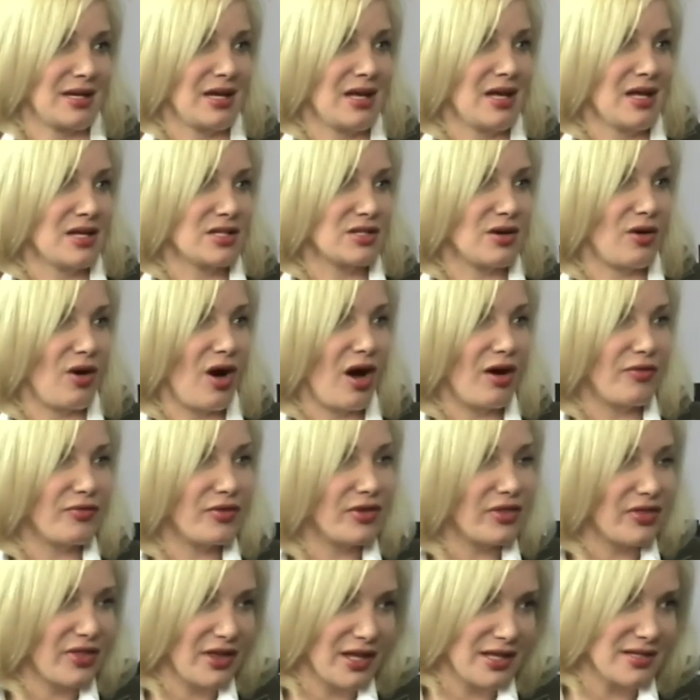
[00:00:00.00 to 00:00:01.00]
So
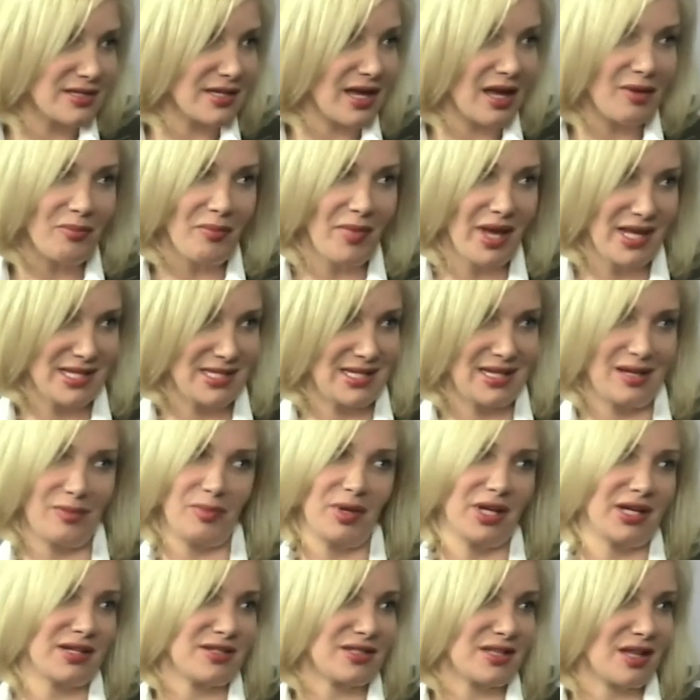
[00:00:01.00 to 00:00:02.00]
often things get messy
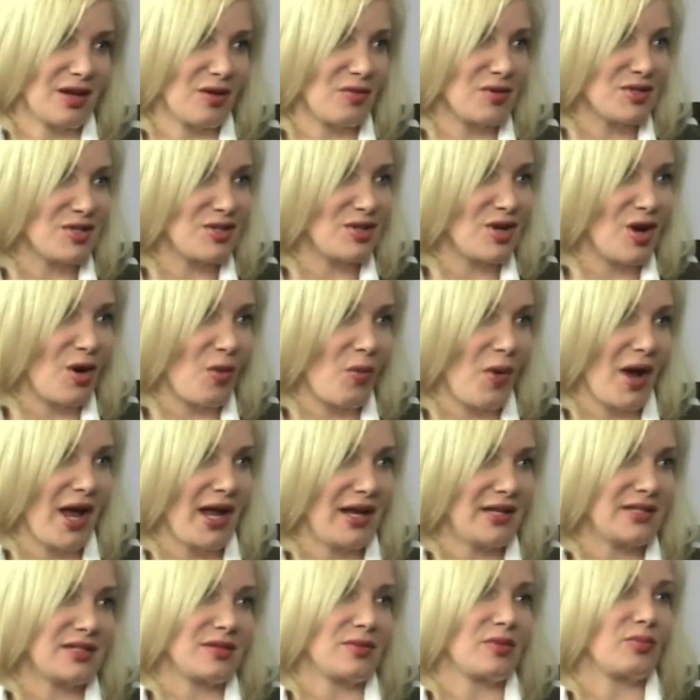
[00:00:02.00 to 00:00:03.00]
because there was no way
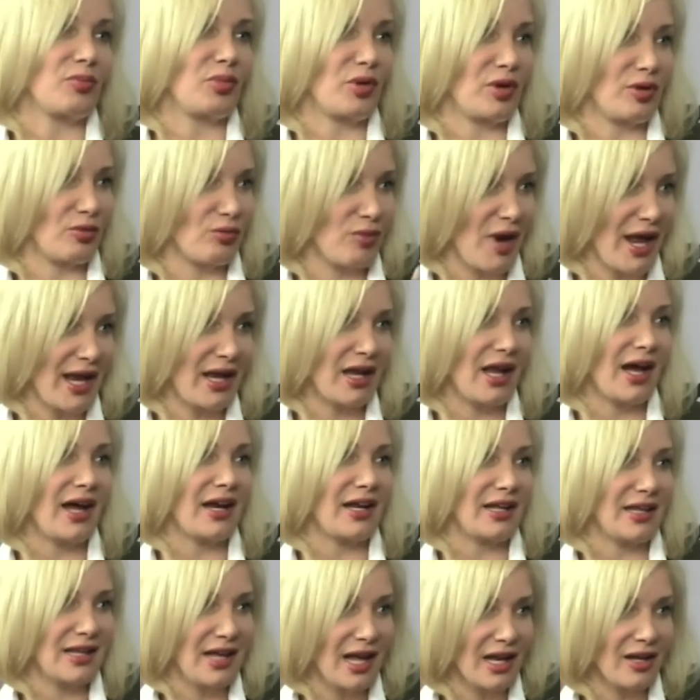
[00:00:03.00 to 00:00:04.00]
to put a red light, a
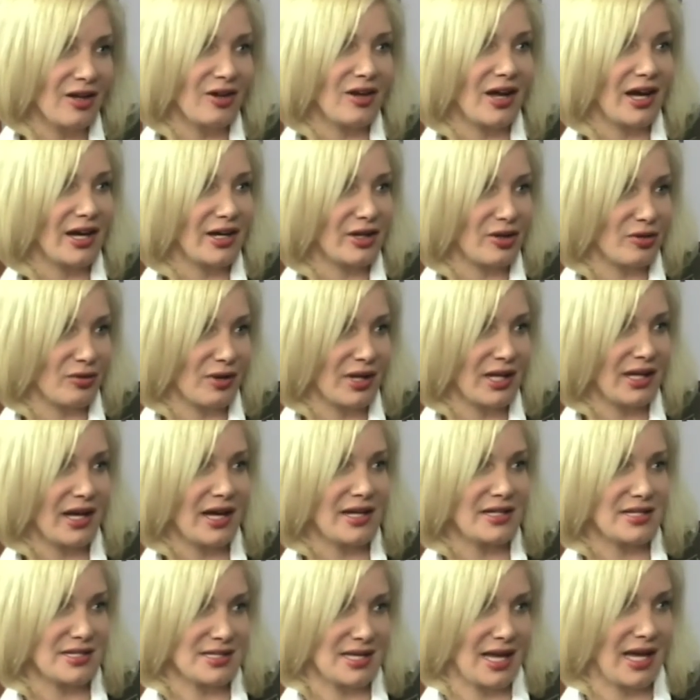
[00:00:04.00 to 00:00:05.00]
yellow light, a green light
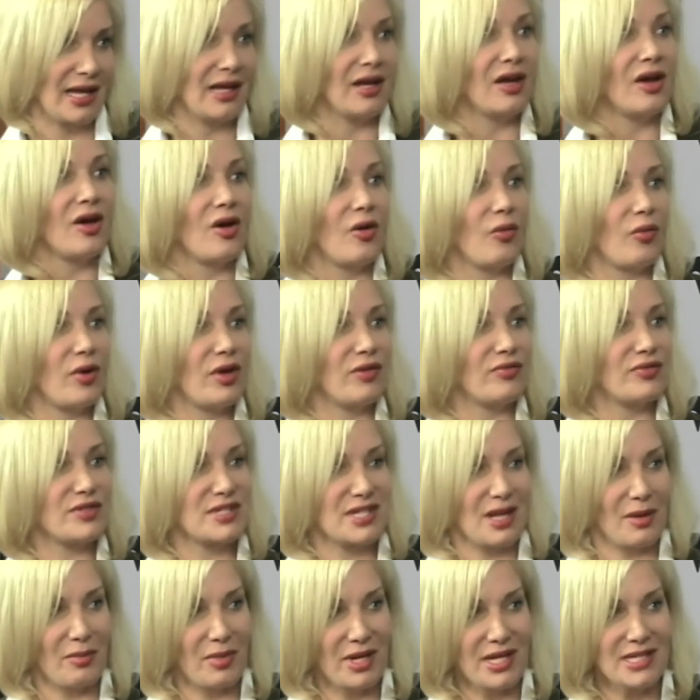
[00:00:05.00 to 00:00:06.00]
to say,
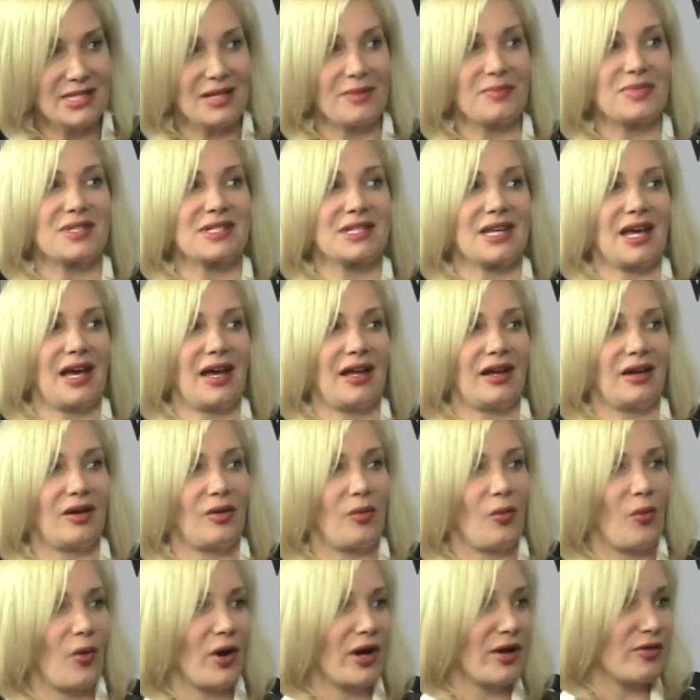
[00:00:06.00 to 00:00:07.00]
somebody's upset,
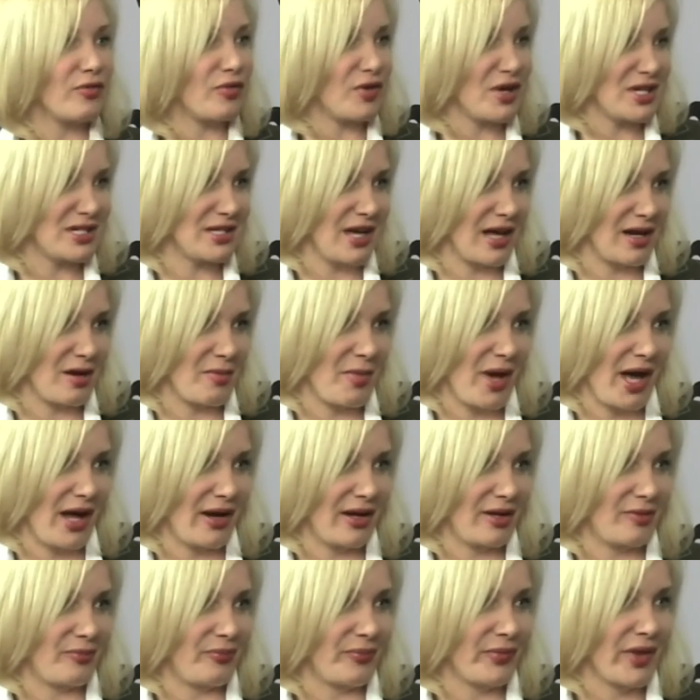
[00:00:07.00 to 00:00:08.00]
what have we done about
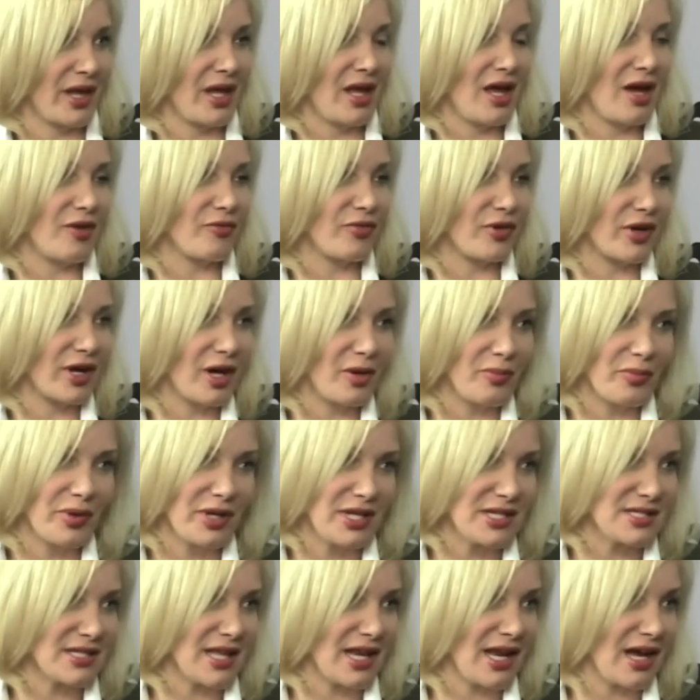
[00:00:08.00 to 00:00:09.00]
it? And for
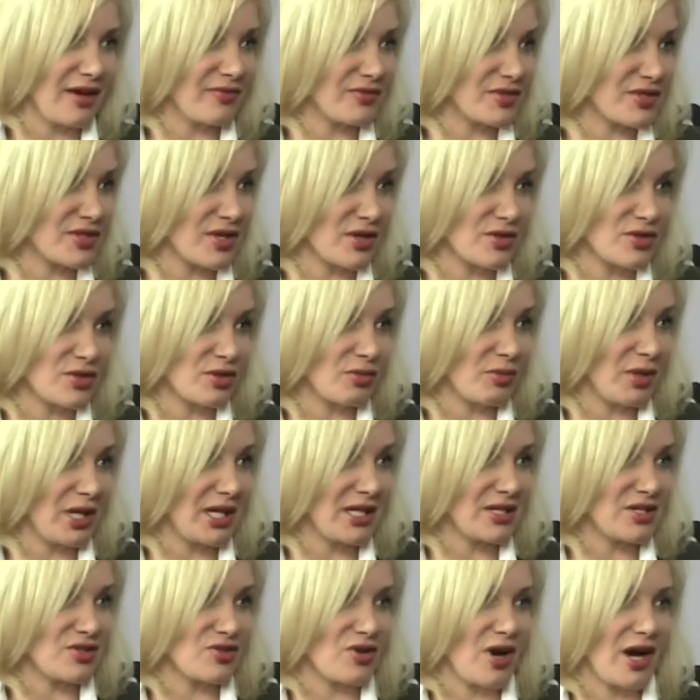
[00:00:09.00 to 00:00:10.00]
companies that have a social media
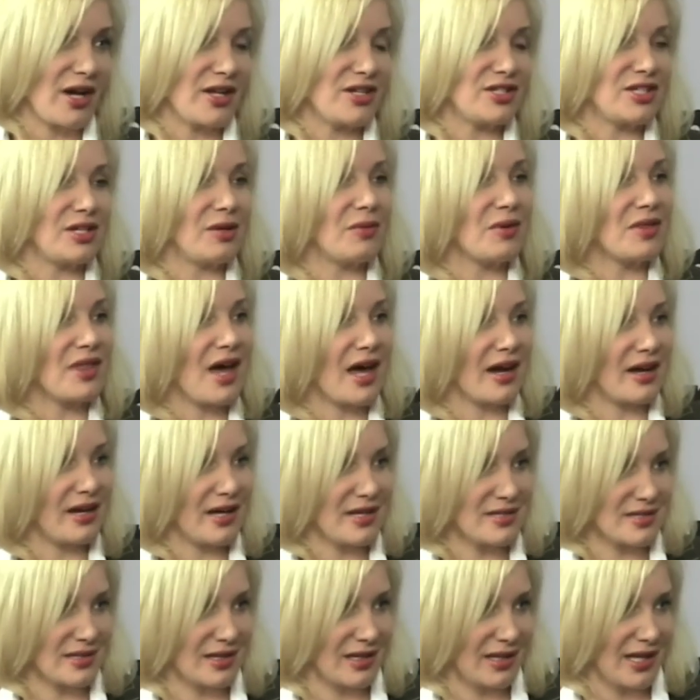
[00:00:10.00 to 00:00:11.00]
strategy without an
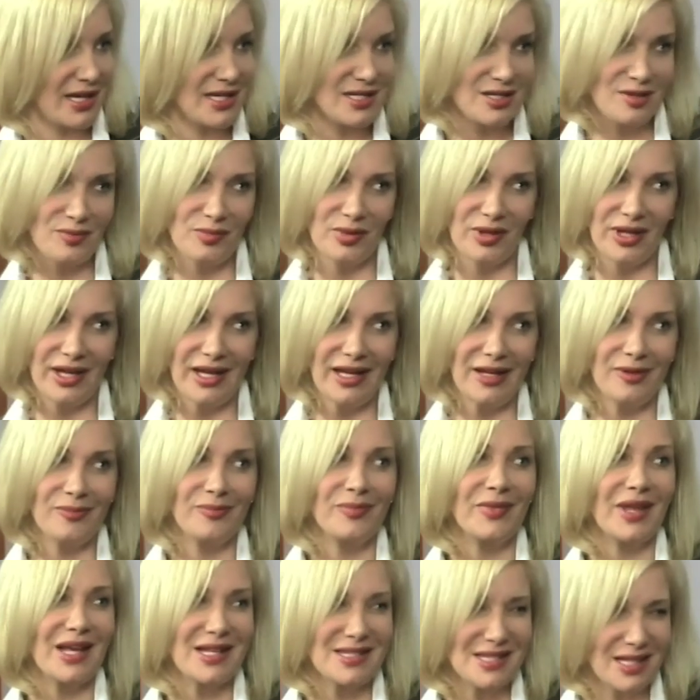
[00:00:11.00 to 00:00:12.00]
escalation plan,
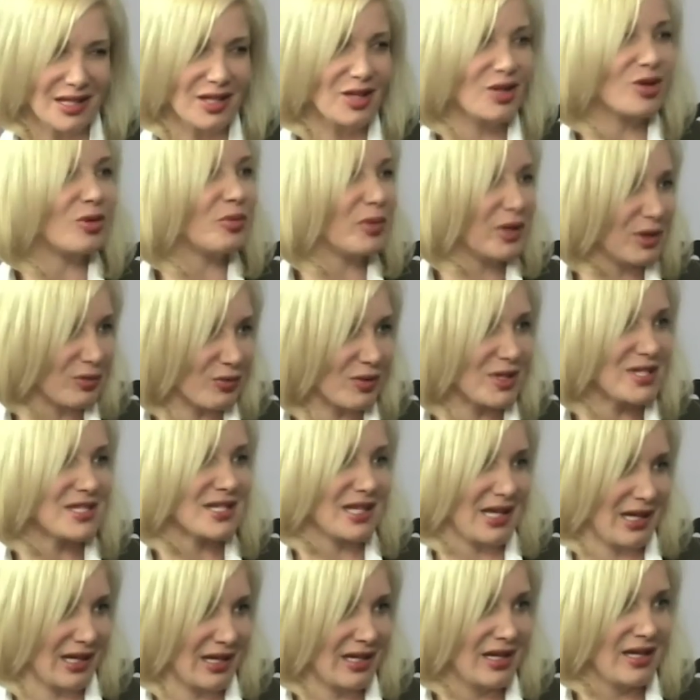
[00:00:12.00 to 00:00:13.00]
it's a little bit
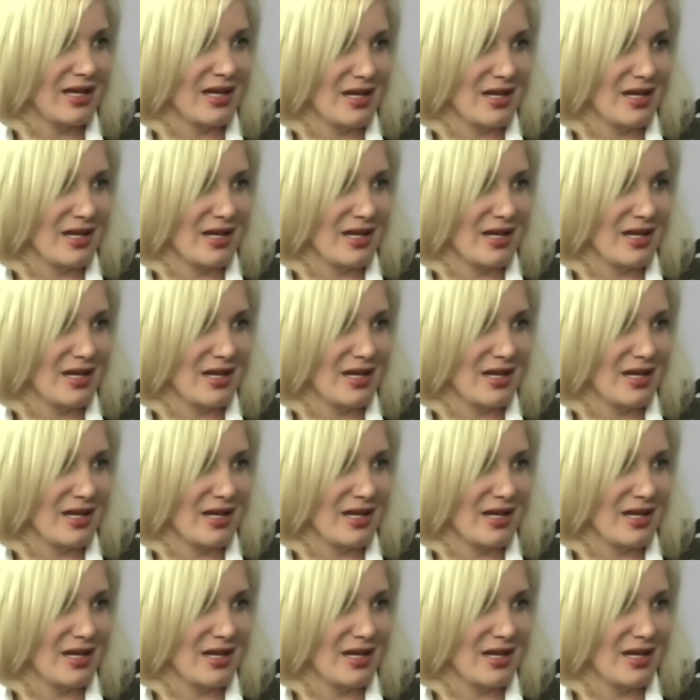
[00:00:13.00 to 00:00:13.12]
risky.